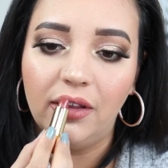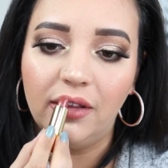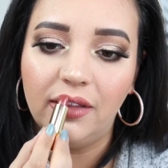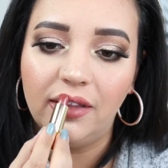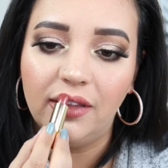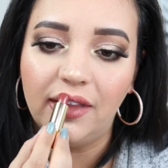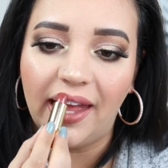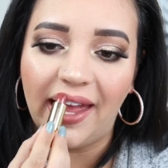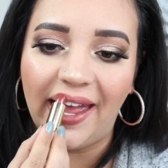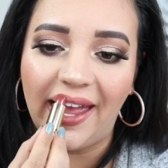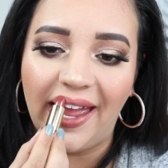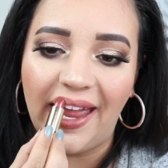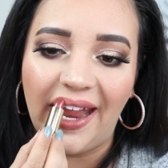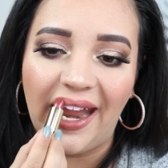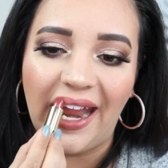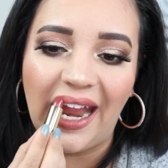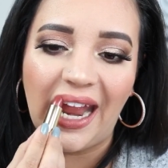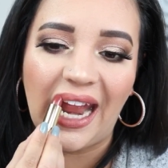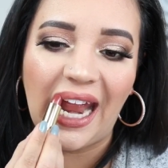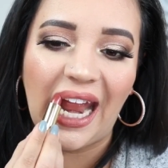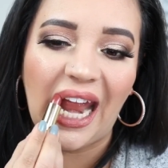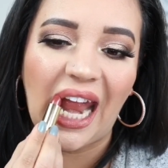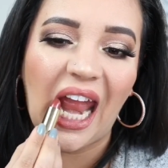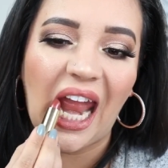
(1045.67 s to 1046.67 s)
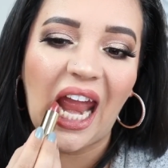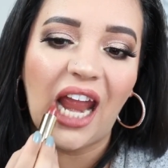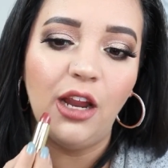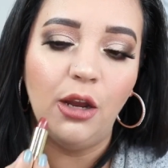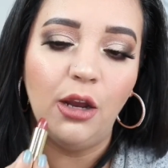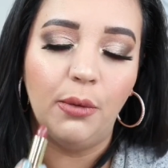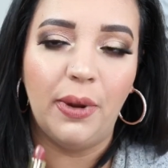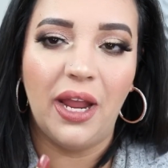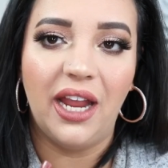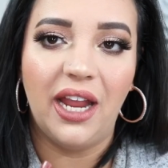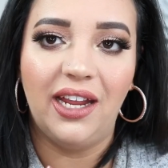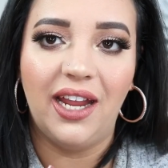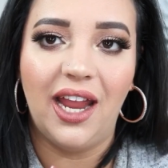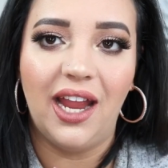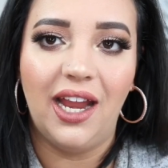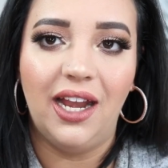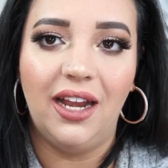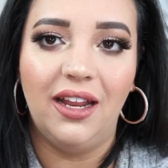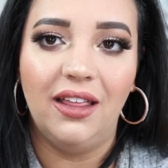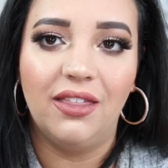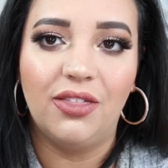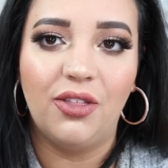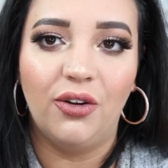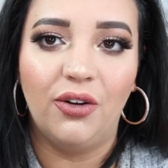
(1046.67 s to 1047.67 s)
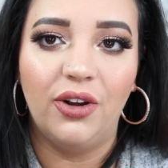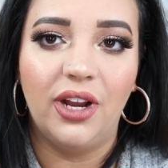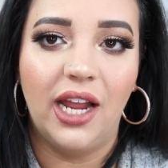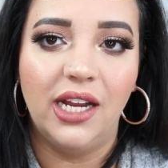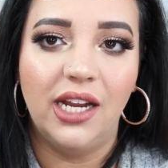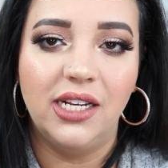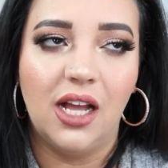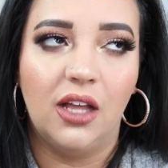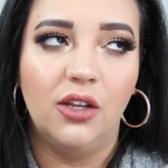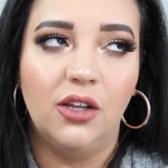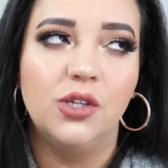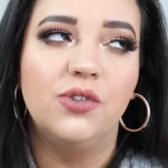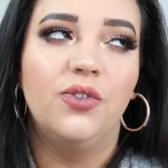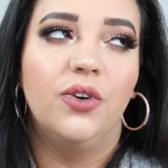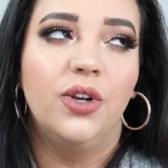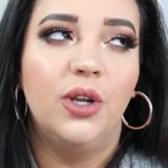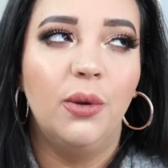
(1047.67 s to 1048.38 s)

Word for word: that you're paying $38 for.